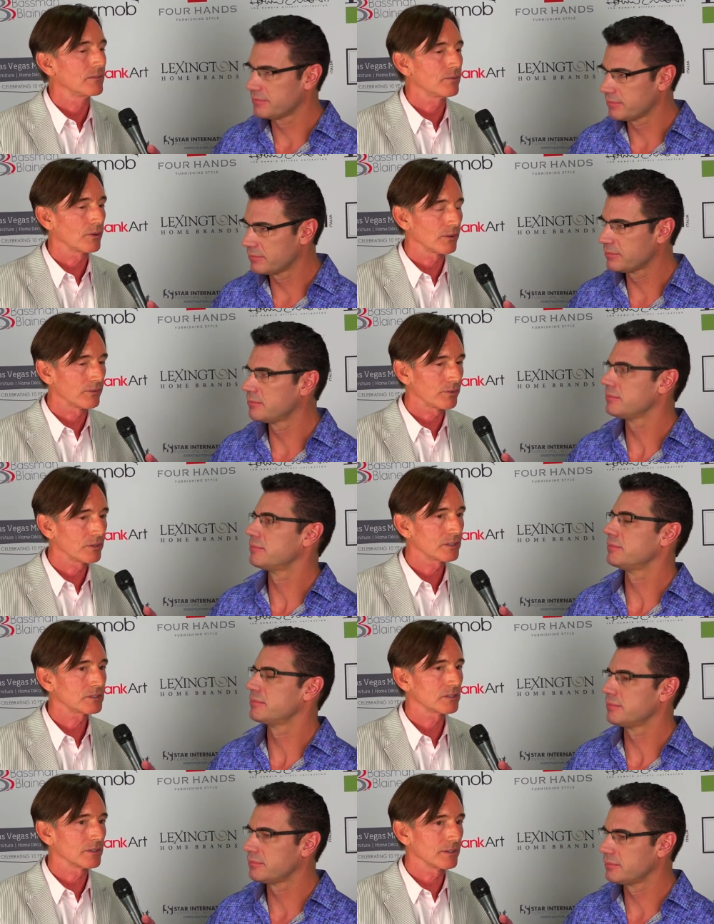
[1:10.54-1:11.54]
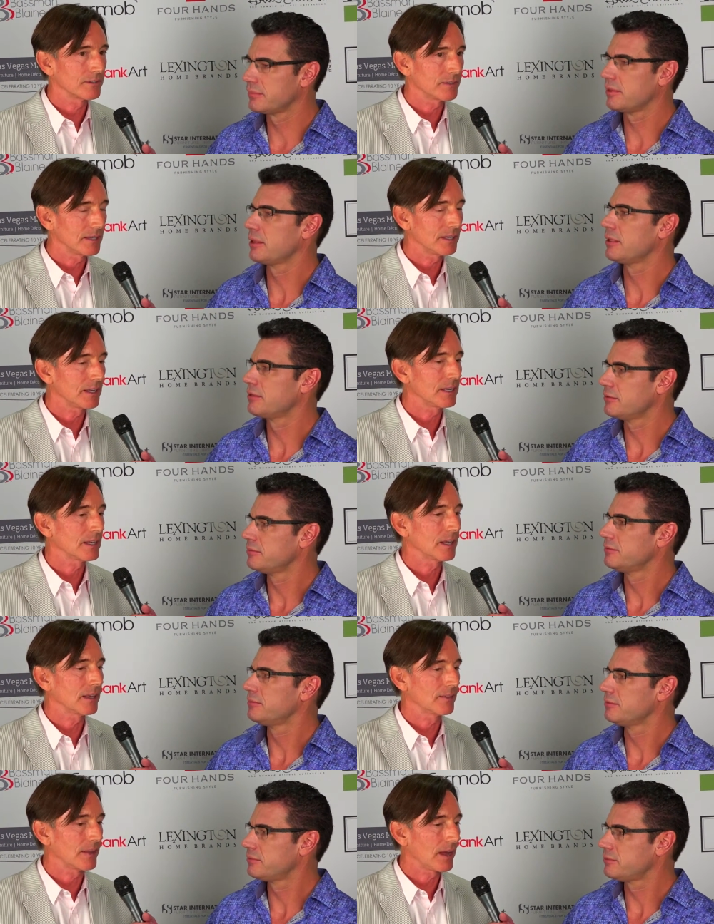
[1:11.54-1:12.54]
Speaker 1: for the furniture and the seating
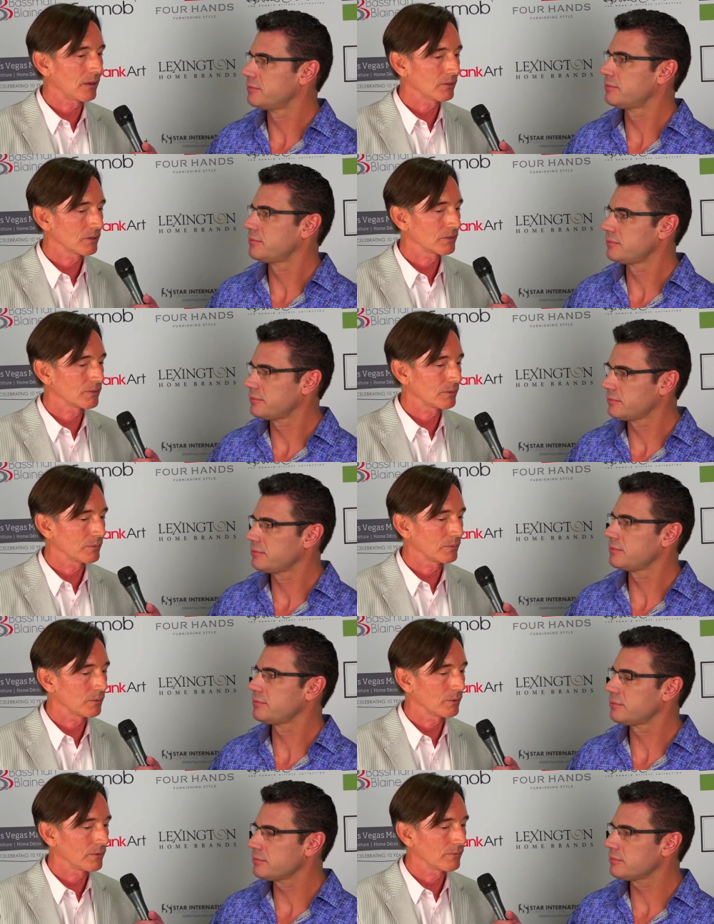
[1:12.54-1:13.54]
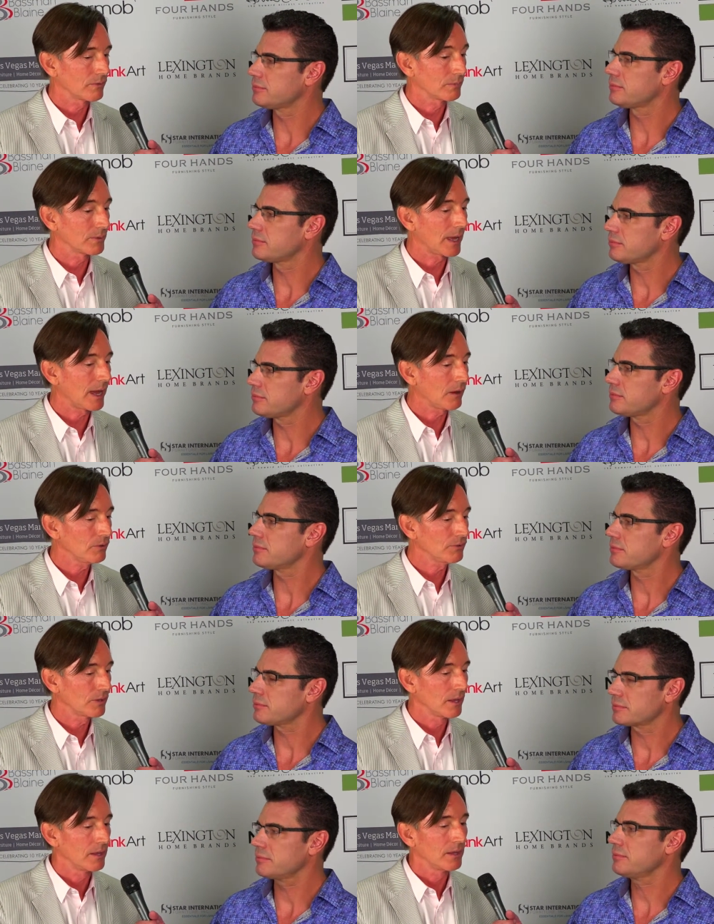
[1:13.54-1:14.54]
and the outlooks from the, from the house
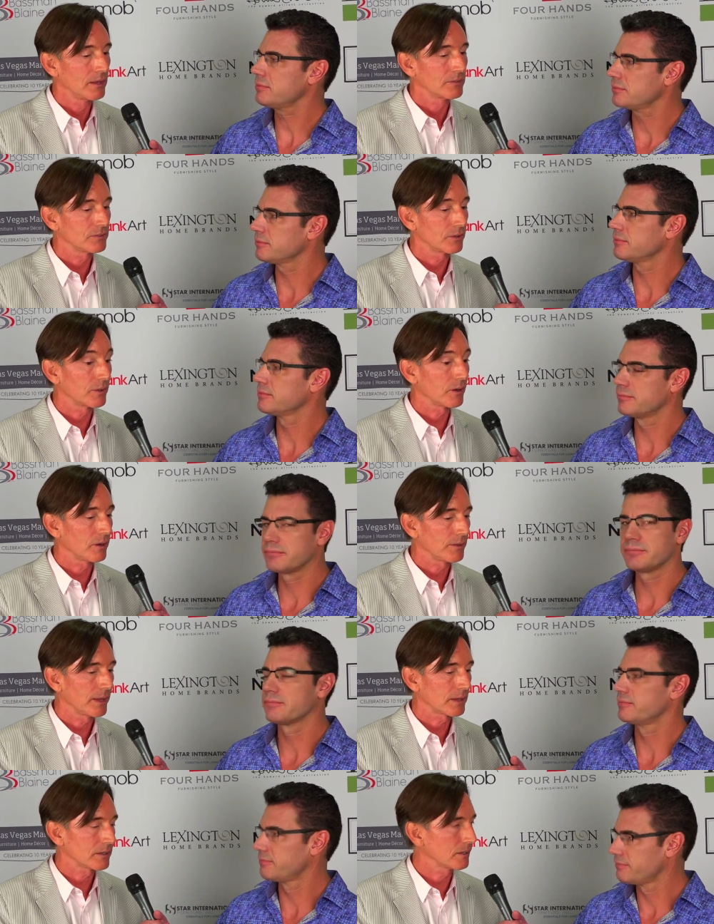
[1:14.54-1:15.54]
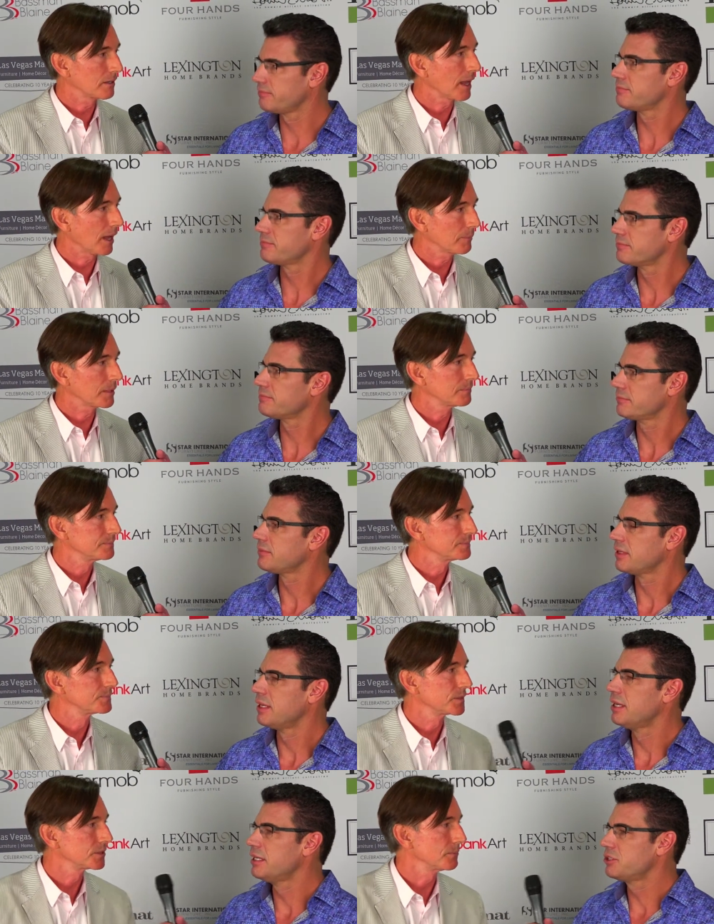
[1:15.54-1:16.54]
so that all that could happen.
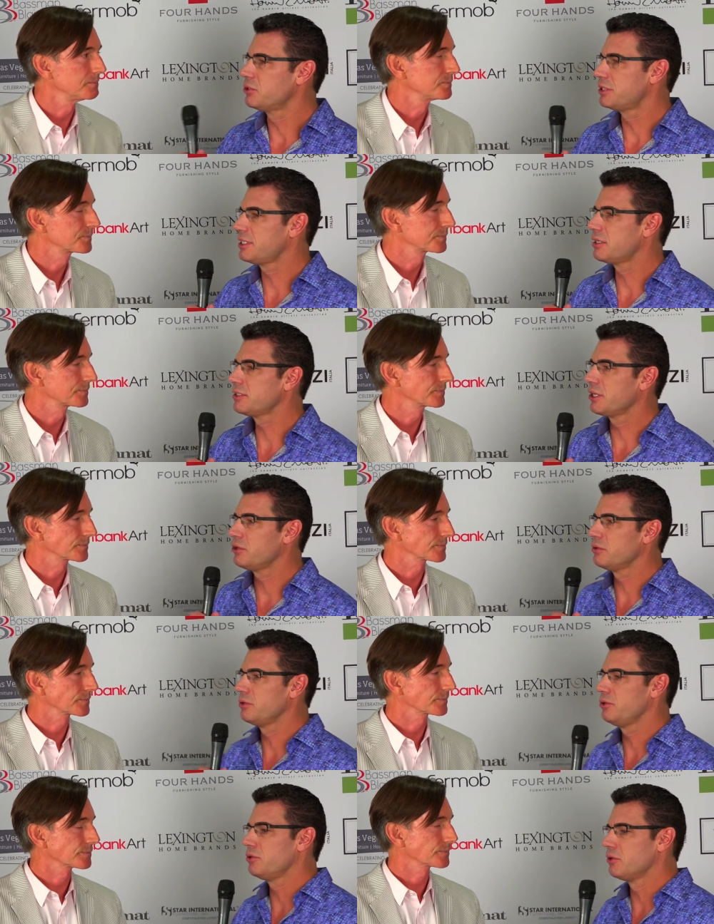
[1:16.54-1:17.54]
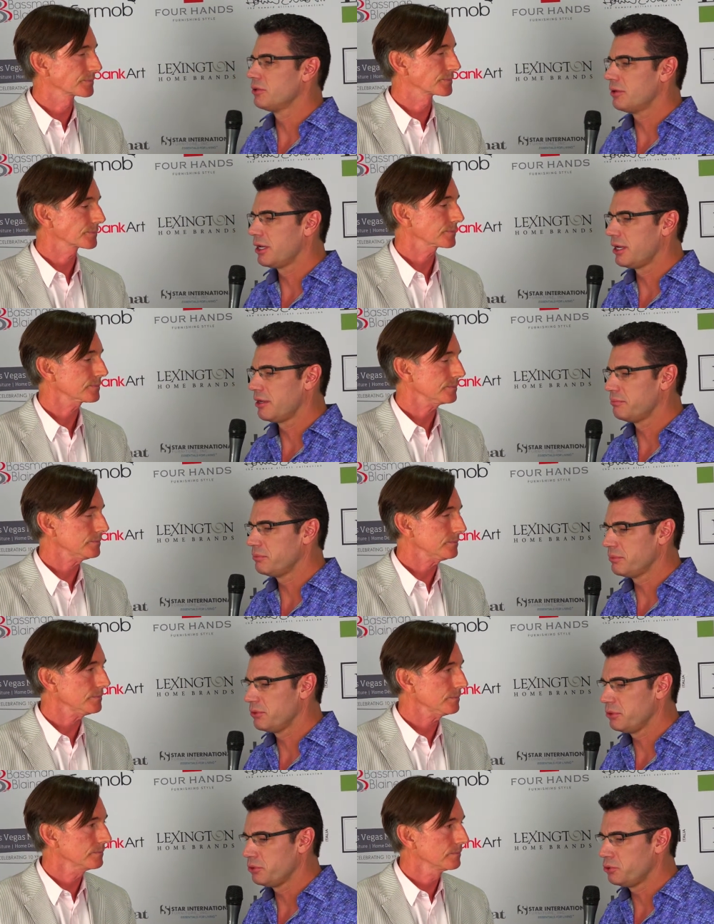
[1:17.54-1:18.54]
Speaker 2: So, it sounds like you're, you're, um,
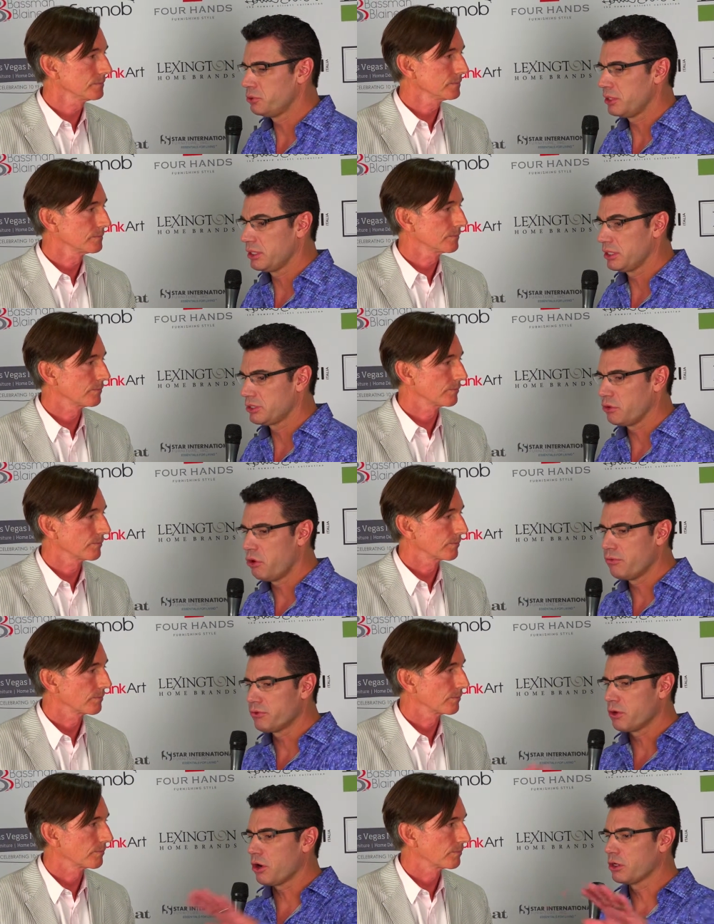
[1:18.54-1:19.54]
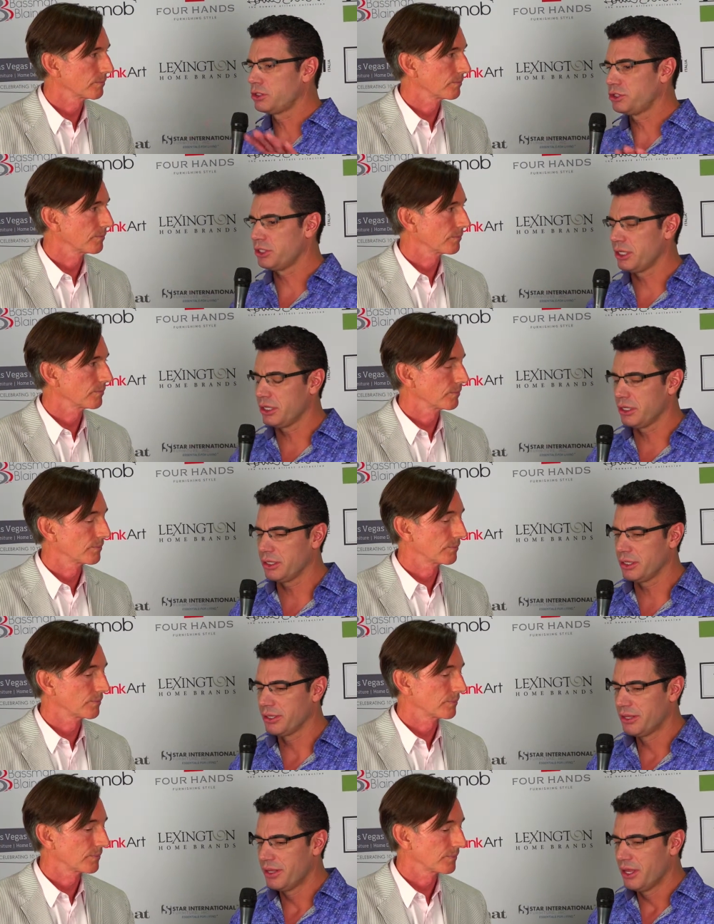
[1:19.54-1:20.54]
you're doing this overarching,
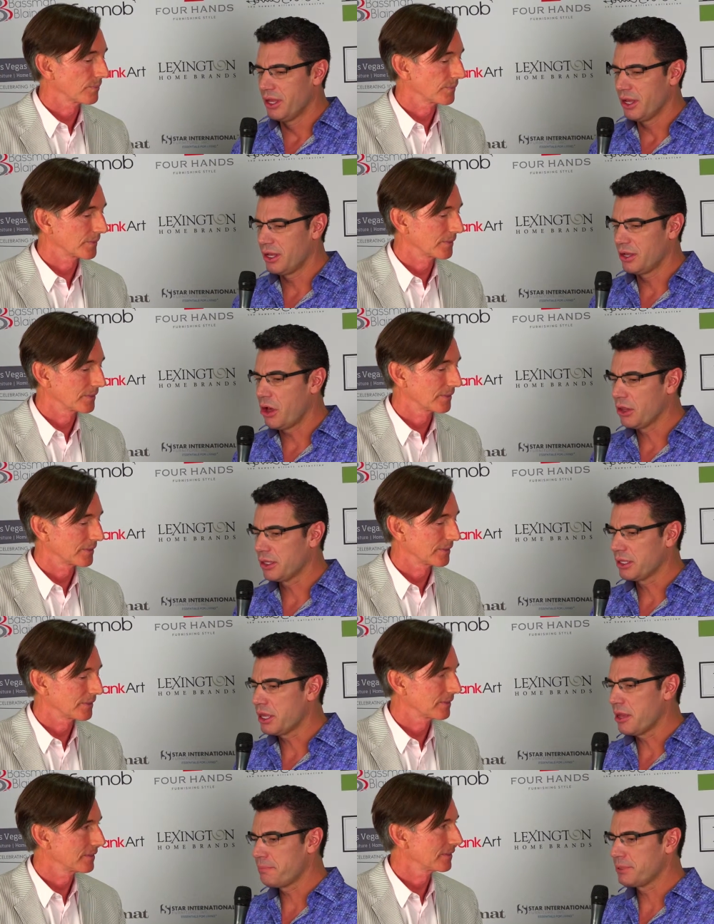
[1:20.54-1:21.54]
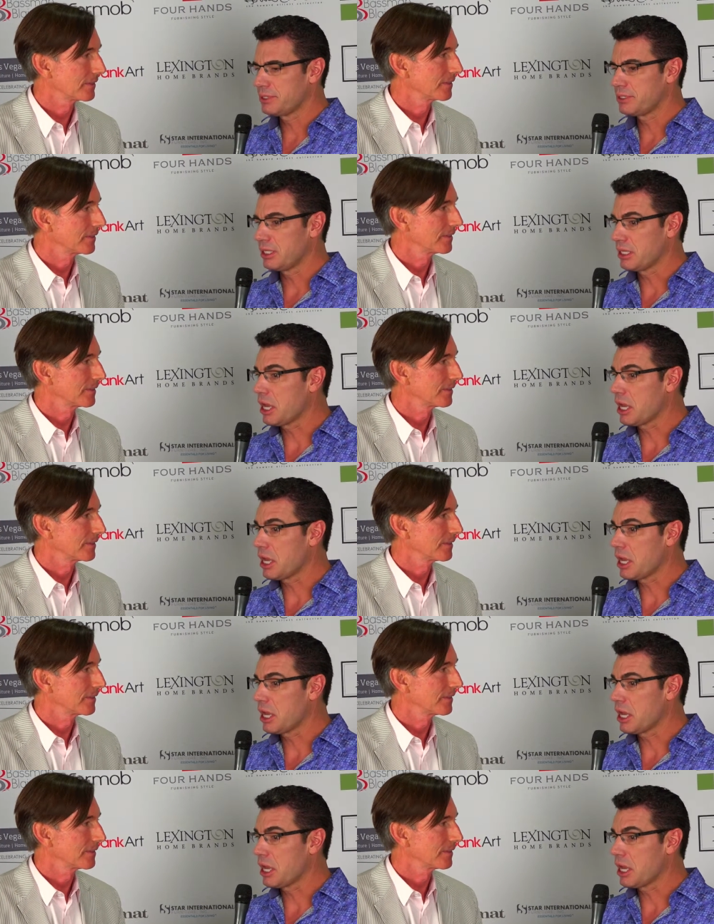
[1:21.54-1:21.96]
uh, all encompassing